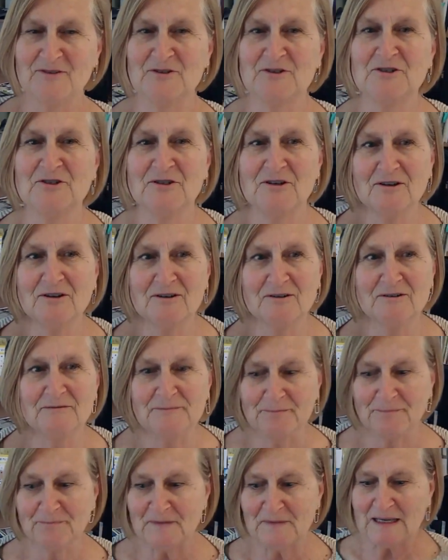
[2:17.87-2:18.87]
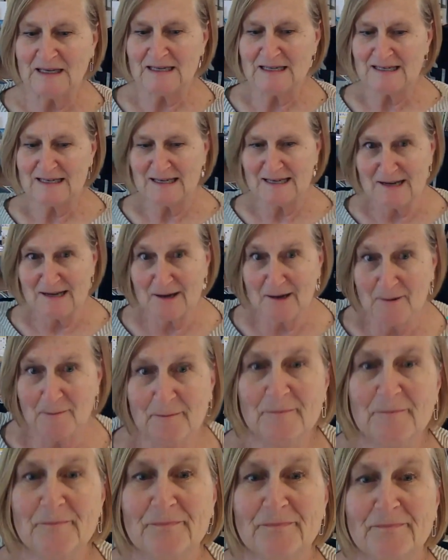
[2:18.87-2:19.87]
Sure.
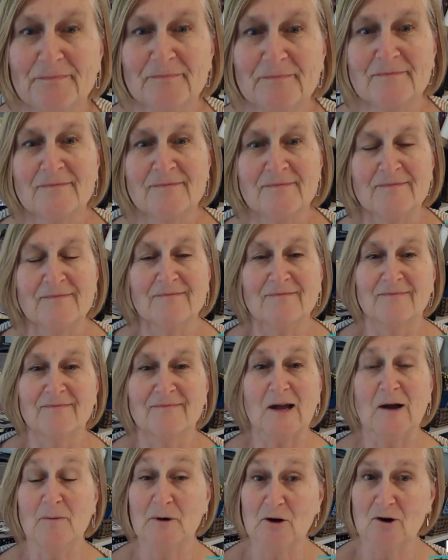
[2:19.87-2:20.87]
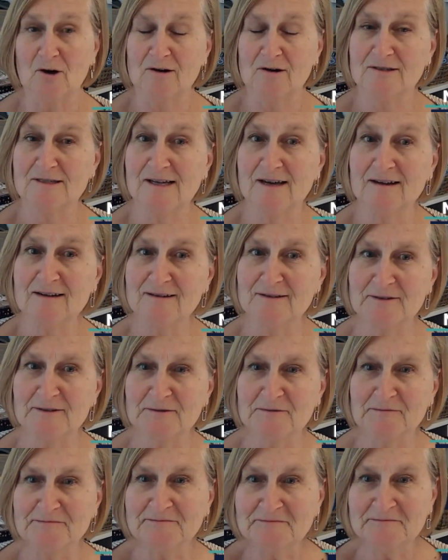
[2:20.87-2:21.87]
I'm an
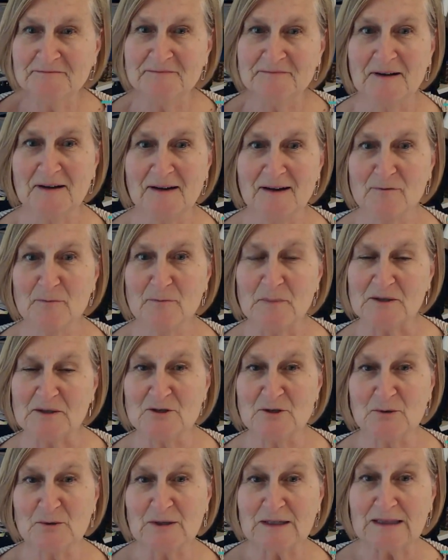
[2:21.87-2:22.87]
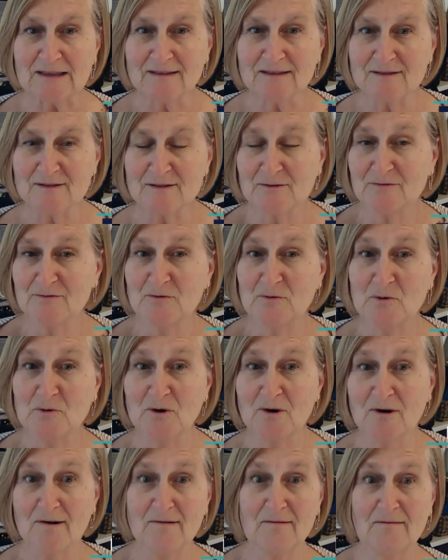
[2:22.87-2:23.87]
architect. I've been doing this
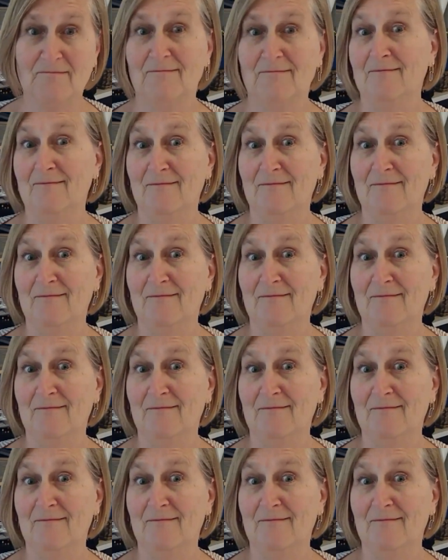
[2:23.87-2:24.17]
for